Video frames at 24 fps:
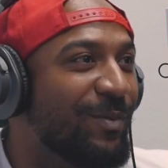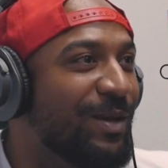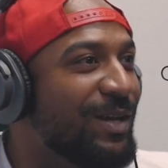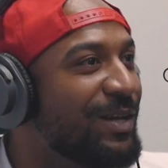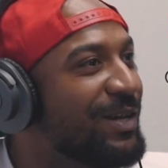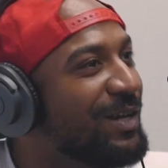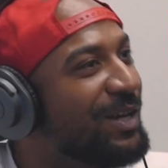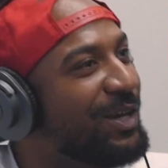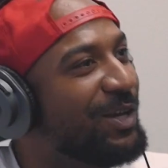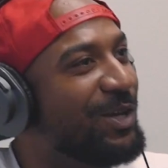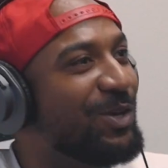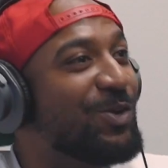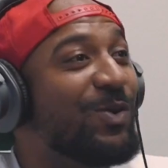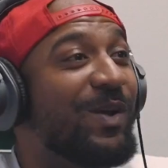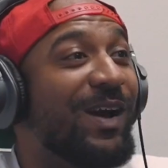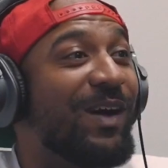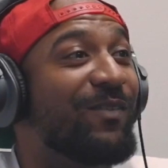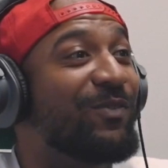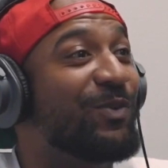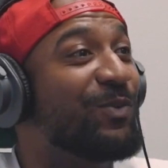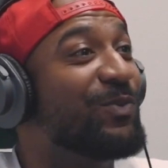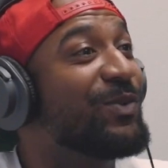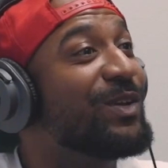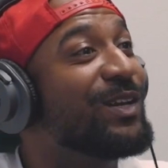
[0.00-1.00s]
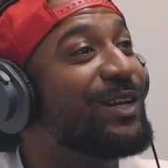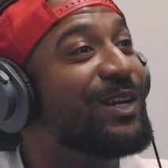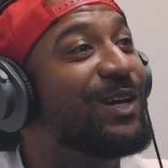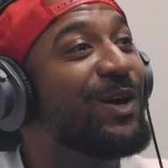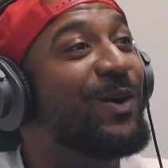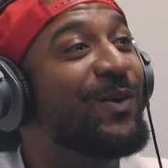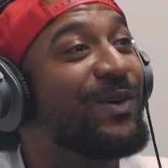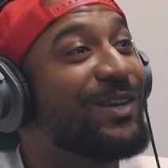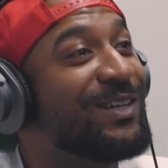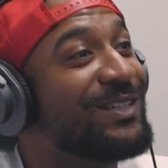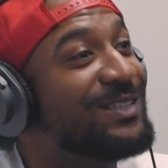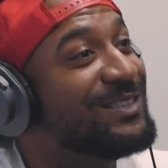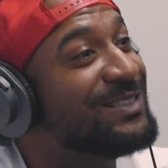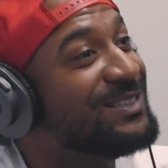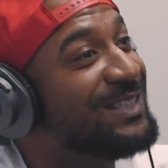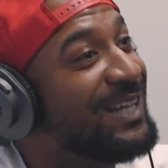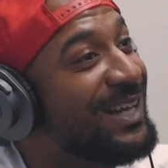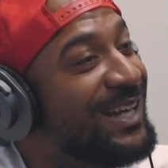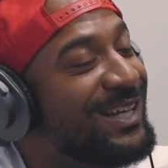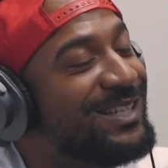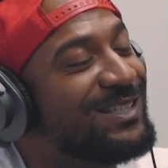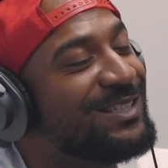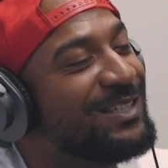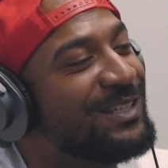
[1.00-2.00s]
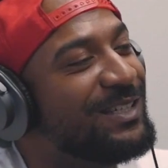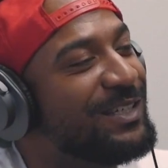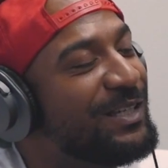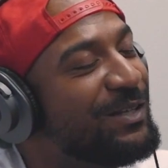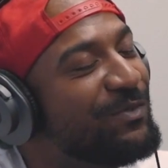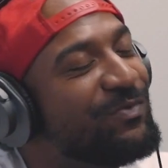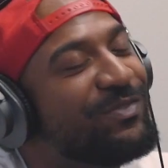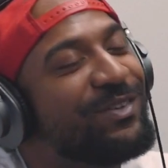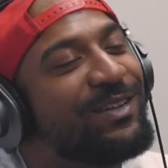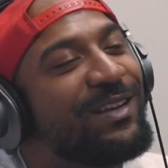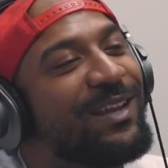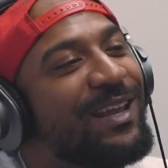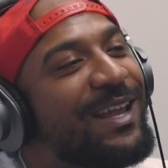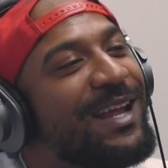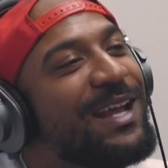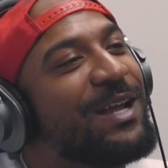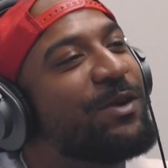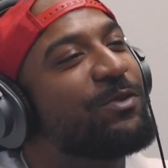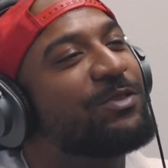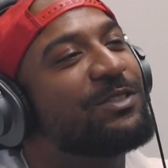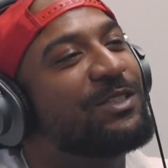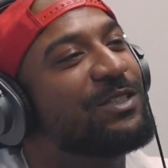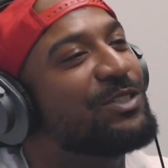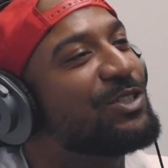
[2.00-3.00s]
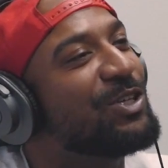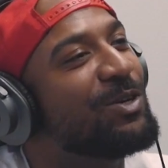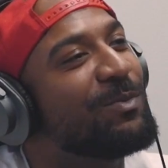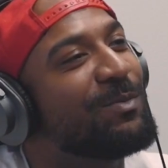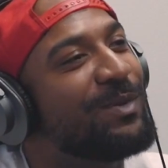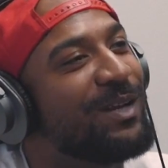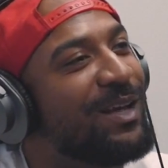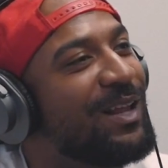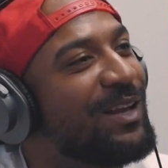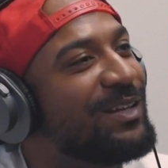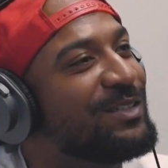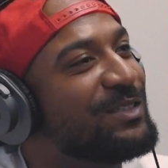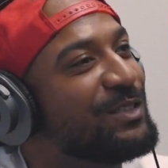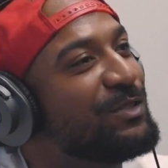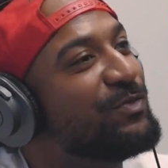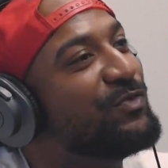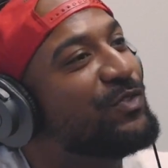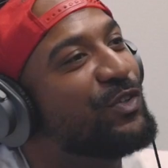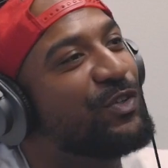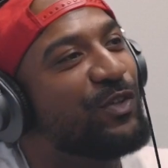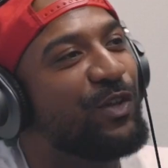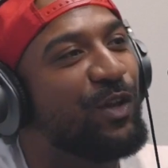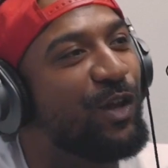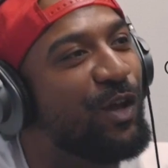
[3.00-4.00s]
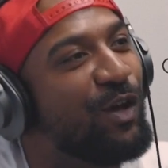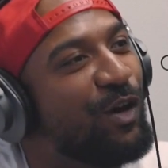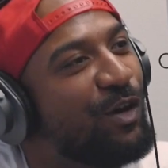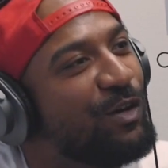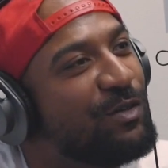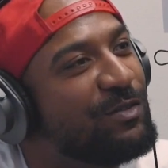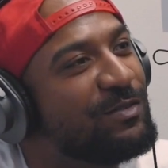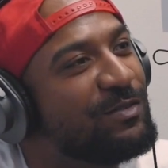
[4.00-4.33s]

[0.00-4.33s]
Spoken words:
what I mean? You have to really go and understand it's a different language and terminology for the law.